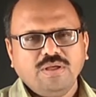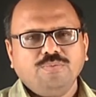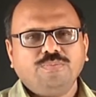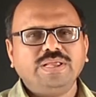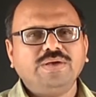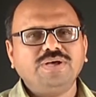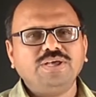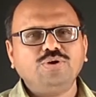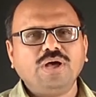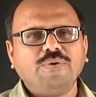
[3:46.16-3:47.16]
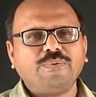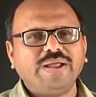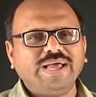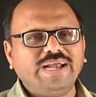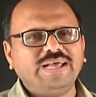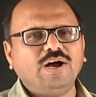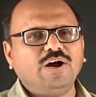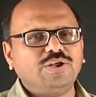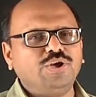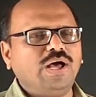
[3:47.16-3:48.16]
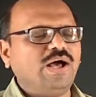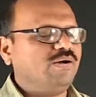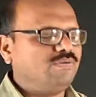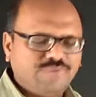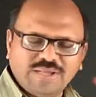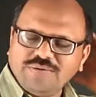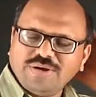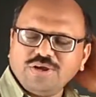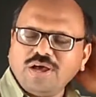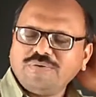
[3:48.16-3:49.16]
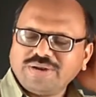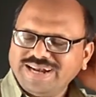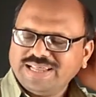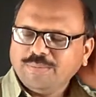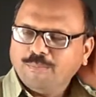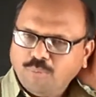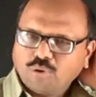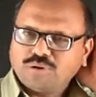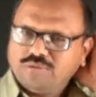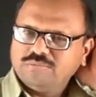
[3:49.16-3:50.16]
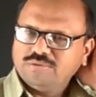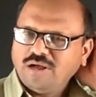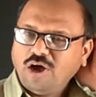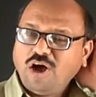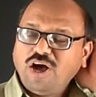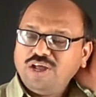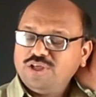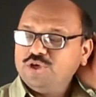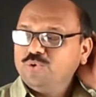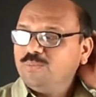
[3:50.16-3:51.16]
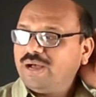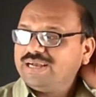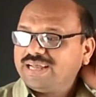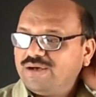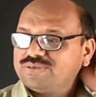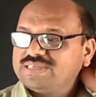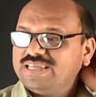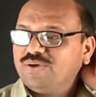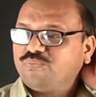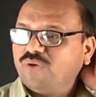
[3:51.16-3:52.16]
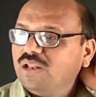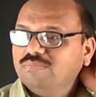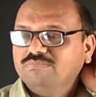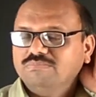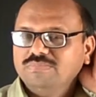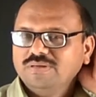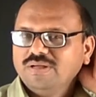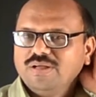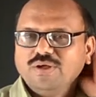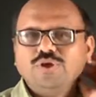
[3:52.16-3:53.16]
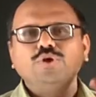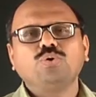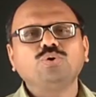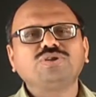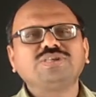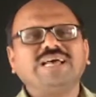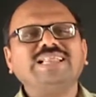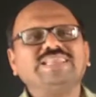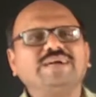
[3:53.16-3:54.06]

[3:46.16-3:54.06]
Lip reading: Whenever you have read whenever you have read any book, or you might have seen a film, you could tell